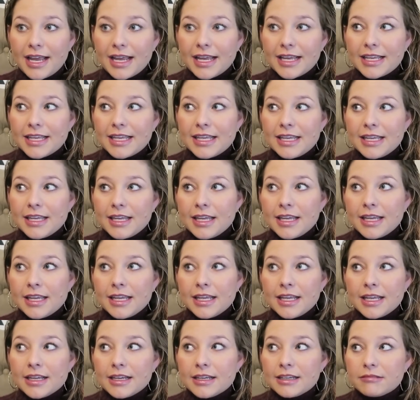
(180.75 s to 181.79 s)
Like
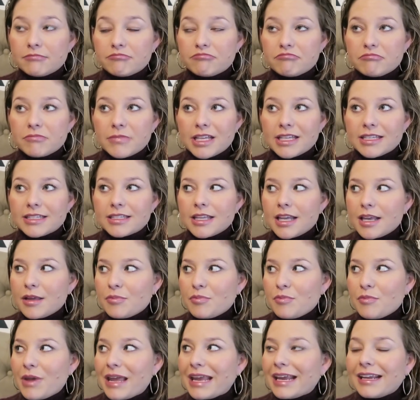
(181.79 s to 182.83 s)
he is
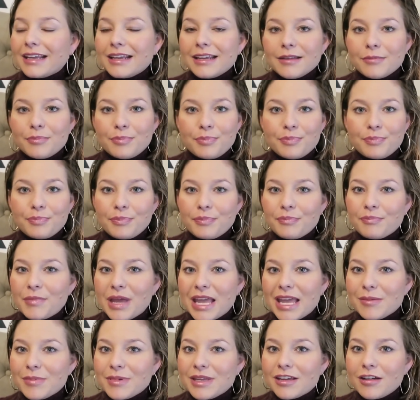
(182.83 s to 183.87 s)
like
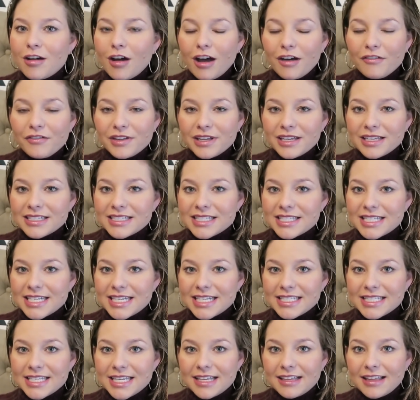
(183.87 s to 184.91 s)
maybe coughing and
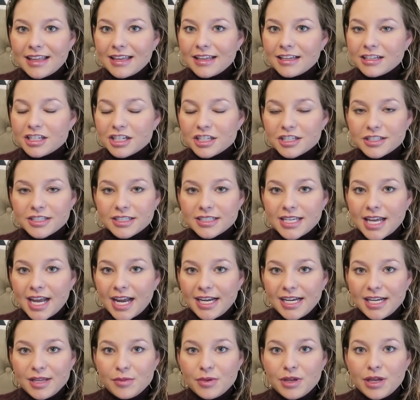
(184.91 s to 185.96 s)
sneezing like just a
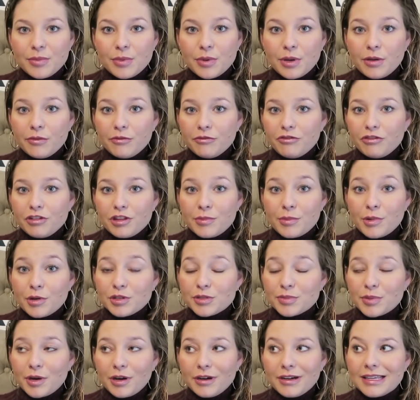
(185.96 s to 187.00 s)
tiny bit, but for the
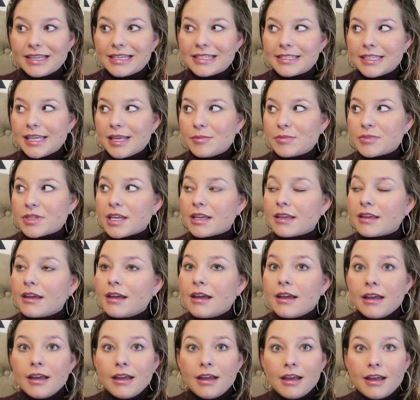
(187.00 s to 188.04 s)
most part he seems like
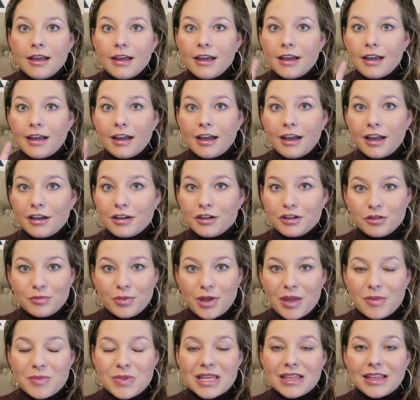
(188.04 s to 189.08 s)
a new
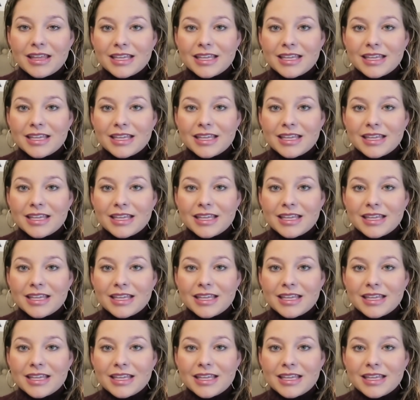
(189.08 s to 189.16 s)
baby.